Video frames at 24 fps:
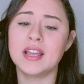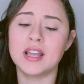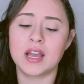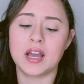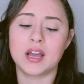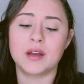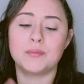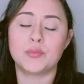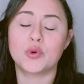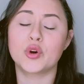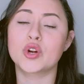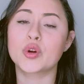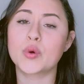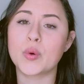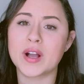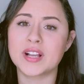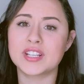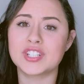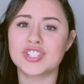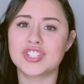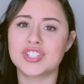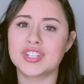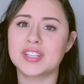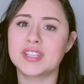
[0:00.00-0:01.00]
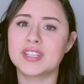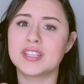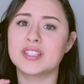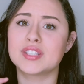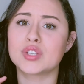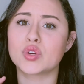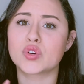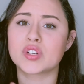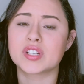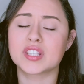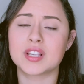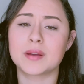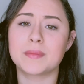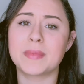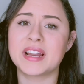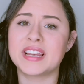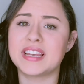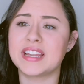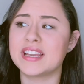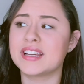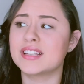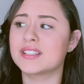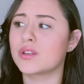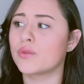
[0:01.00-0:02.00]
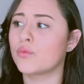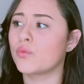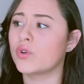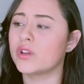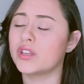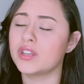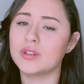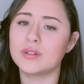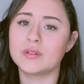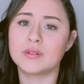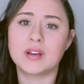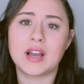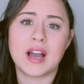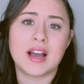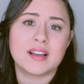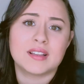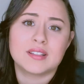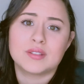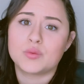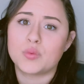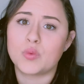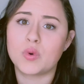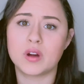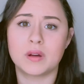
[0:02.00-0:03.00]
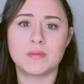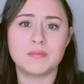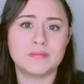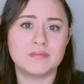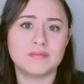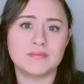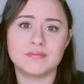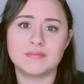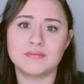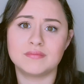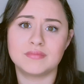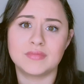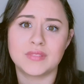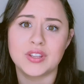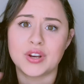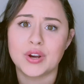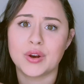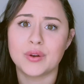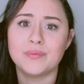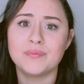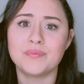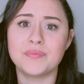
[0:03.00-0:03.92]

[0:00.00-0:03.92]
more questions or some ideas of what you guys want, you know,